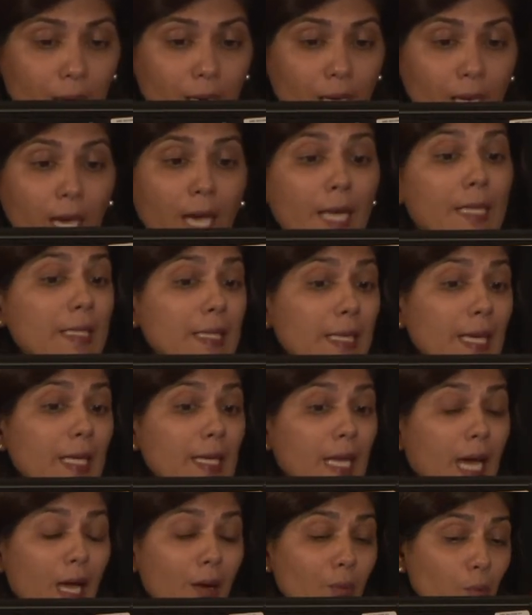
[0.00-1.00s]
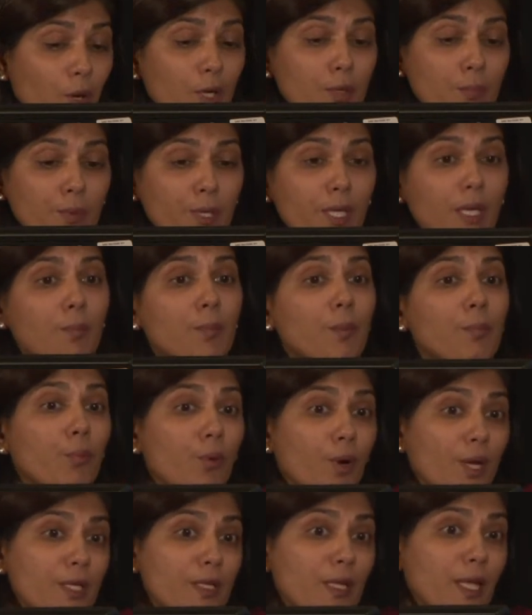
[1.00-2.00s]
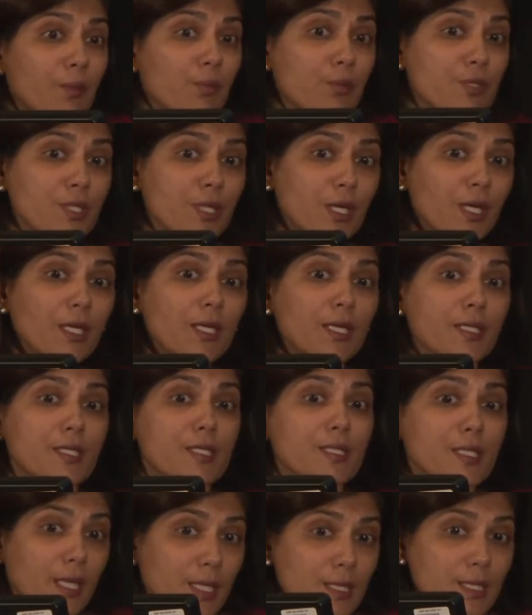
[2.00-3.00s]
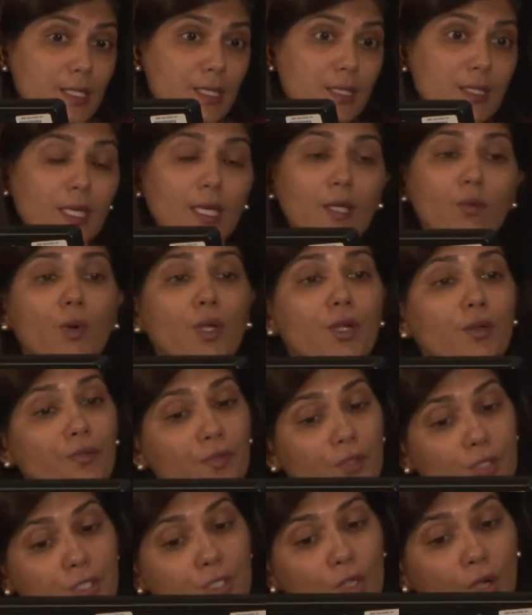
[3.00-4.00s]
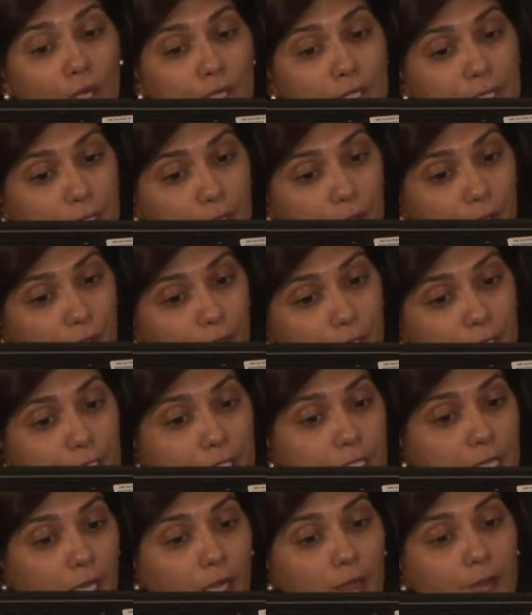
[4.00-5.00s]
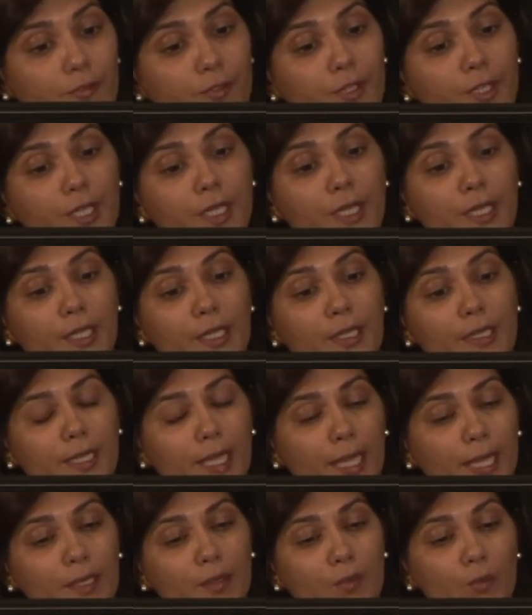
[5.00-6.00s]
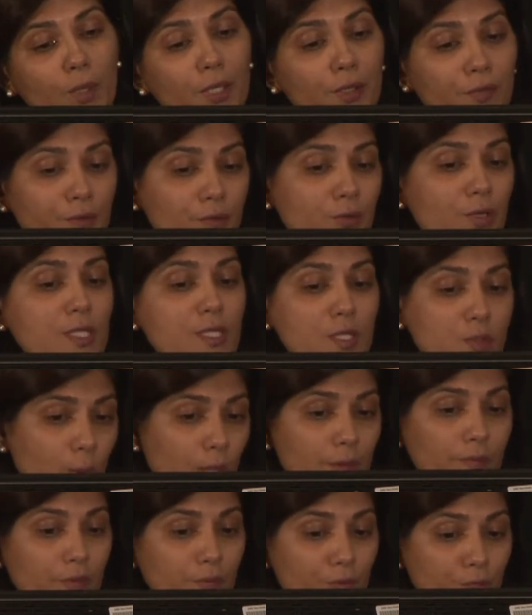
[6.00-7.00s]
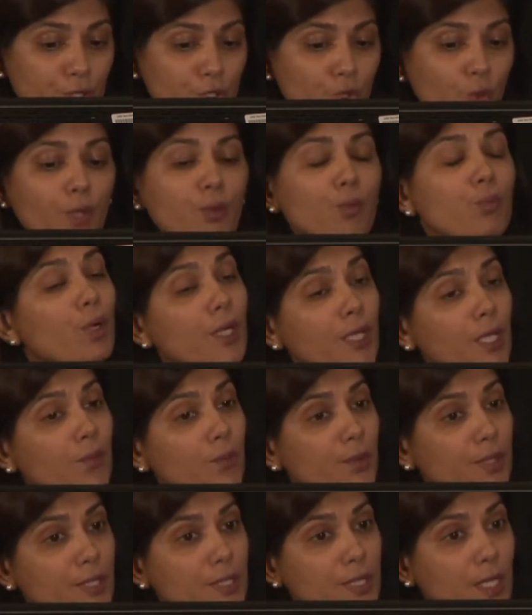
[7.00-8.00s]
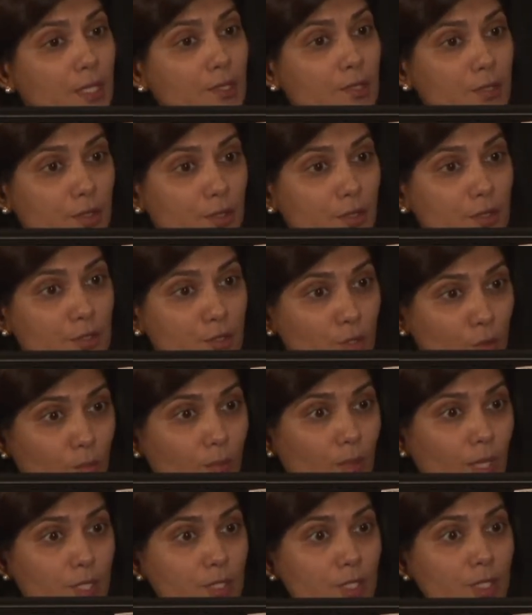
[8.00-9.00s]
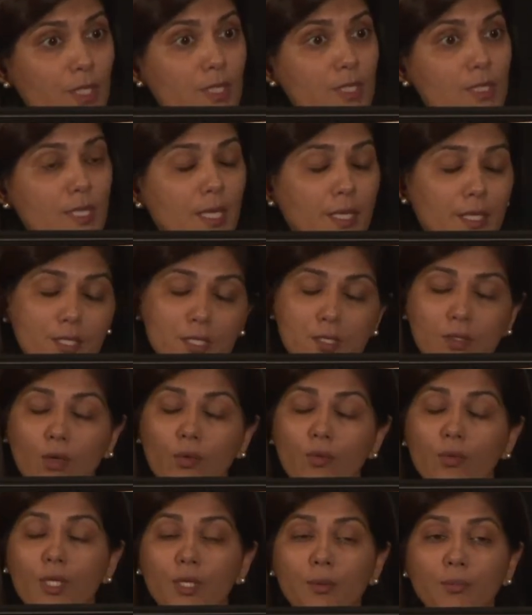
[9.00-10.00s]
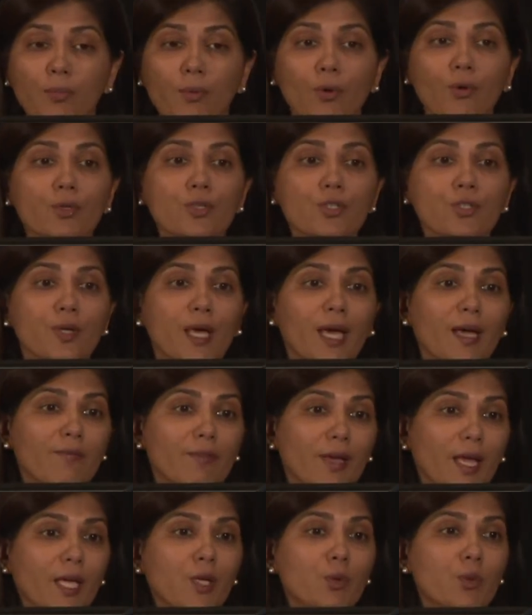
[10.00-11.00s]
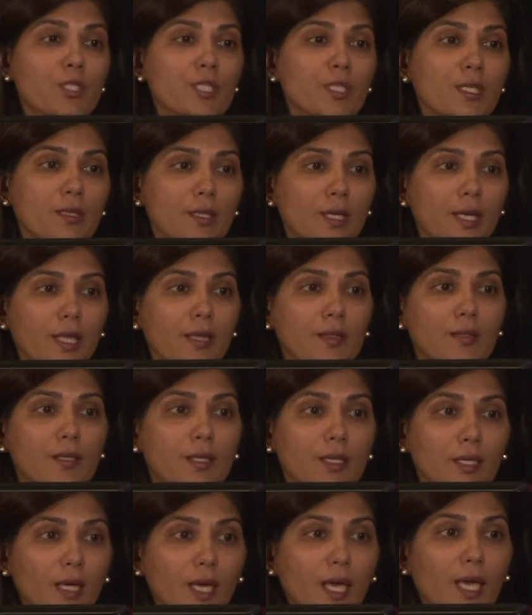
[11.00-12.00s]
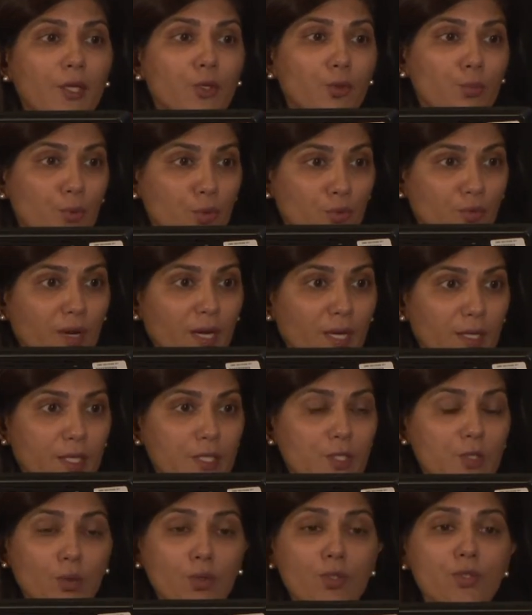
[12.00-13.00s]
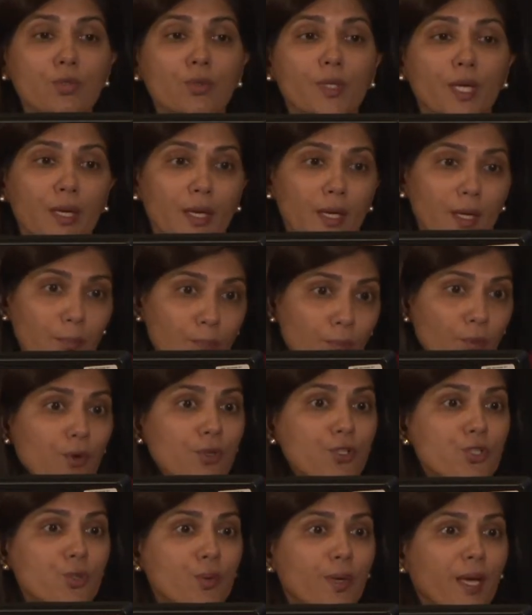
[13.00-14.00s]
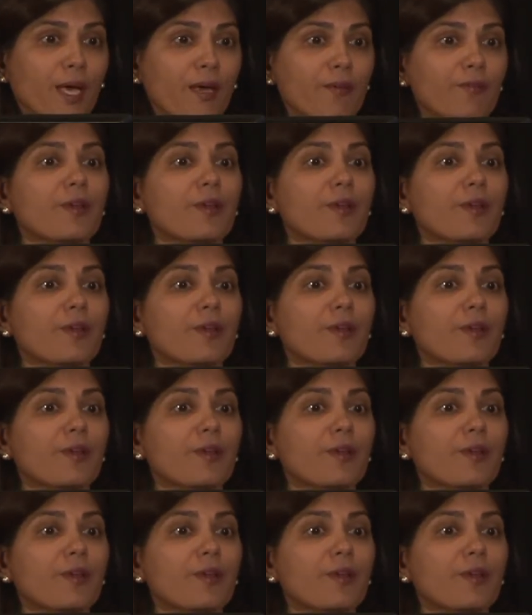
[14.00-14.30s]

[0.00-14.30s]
And again, I want to bring up a point that was earlier discussed today in one of the talks in the first half, that one of the reasons why we've enjoyed working with the center so much is that it's not only important to have equity in the health care you provide, it's also important to have